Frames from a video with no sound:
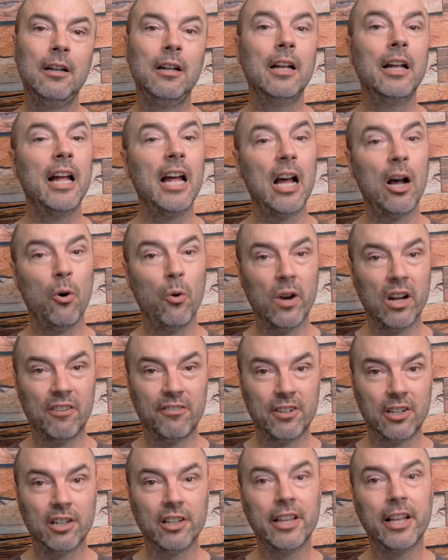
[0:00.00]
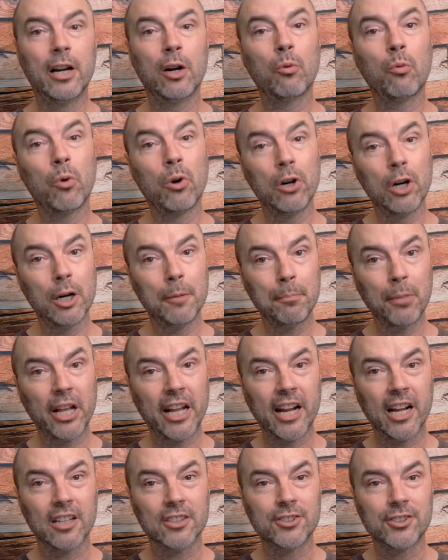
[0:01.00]
However, there were
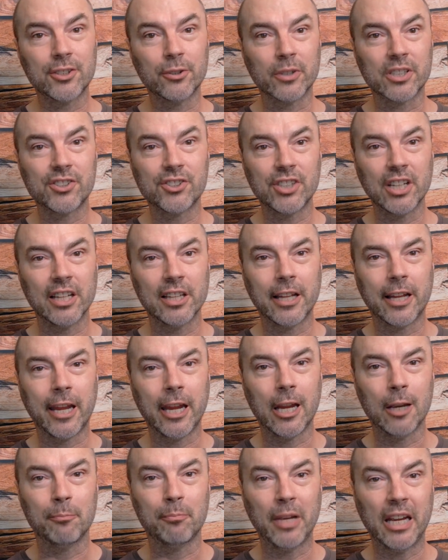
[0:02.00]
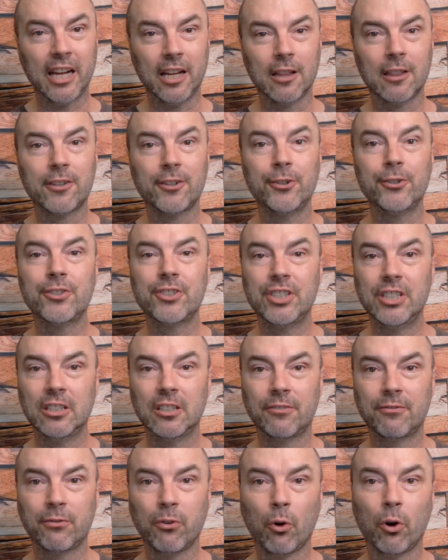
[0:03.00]
plans to extend the campaign through Tier
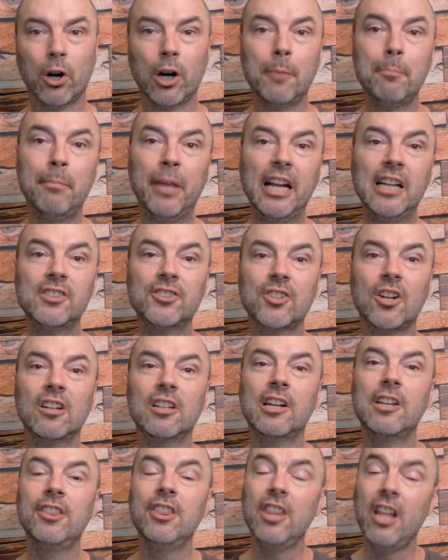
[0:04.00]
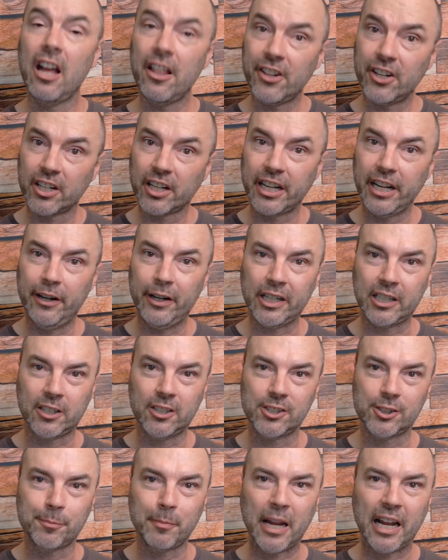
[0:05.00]
4 based on another
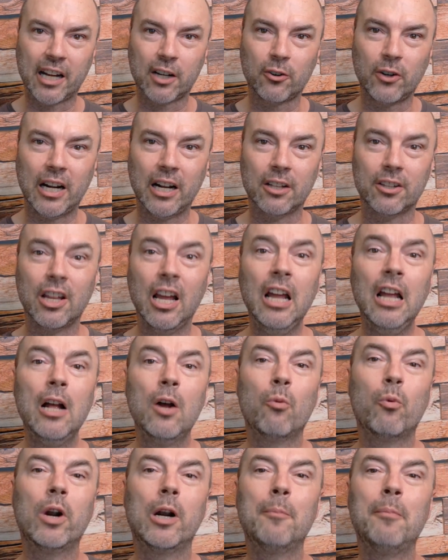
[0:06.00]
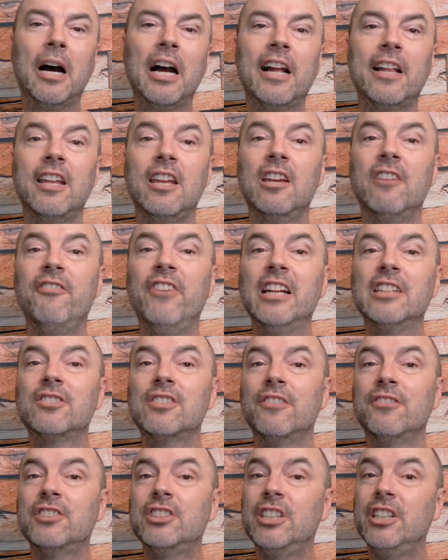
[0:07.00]
character's background, whereby the events of
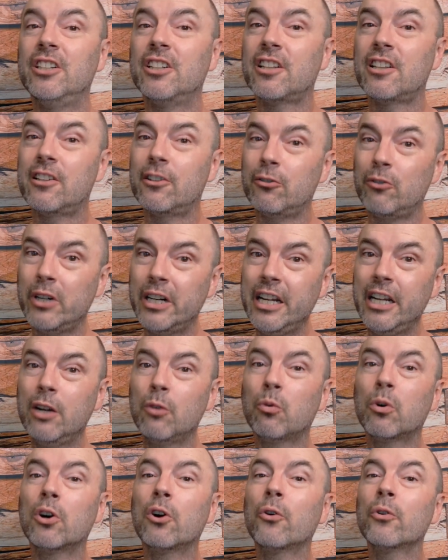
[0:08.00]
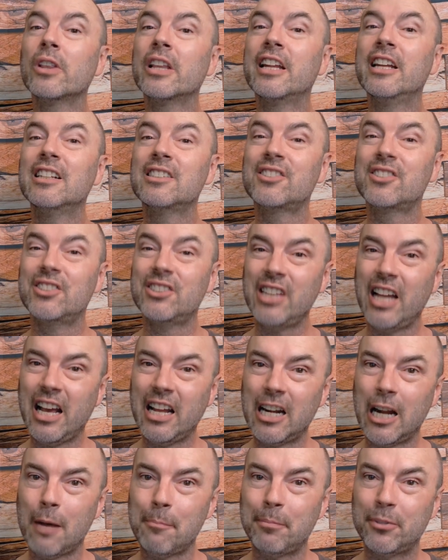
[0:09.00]
Tier 3 were only a
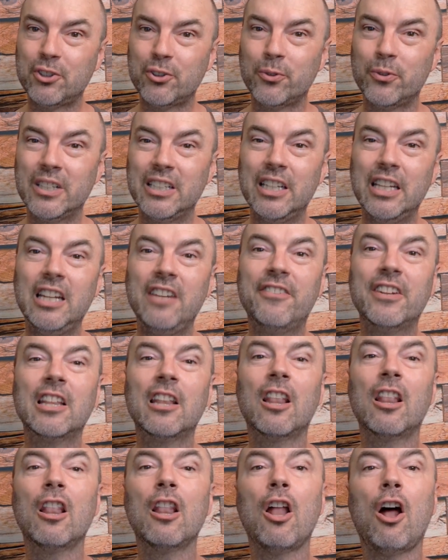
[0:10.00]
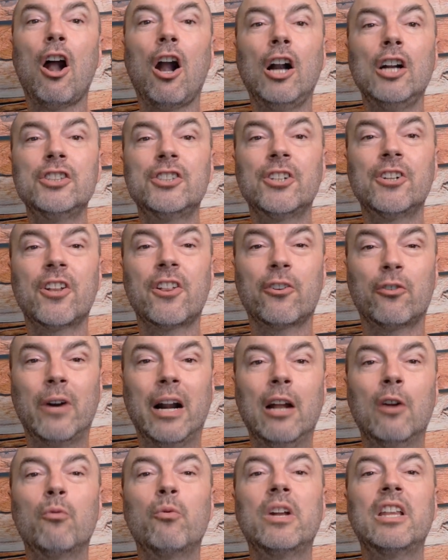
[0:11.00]
setup to an even larger
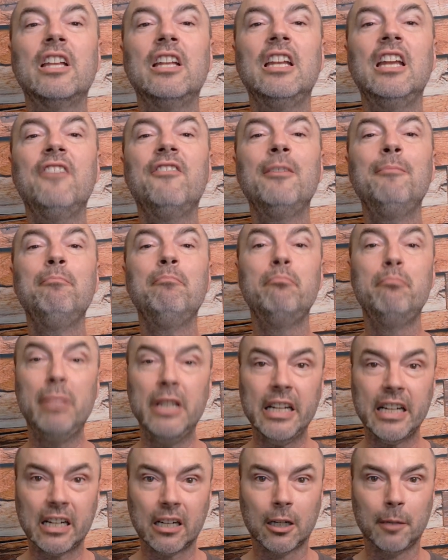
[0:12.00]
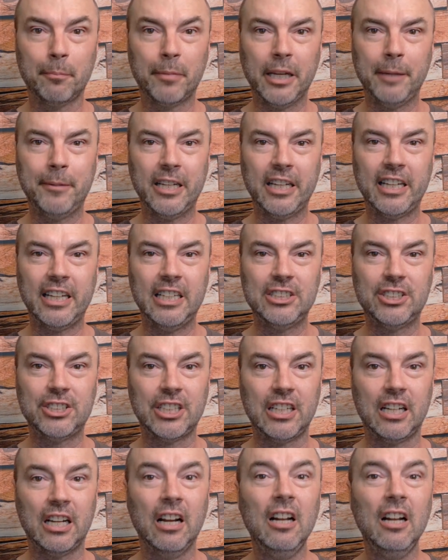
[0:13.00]
threat with an even bigger BBEG,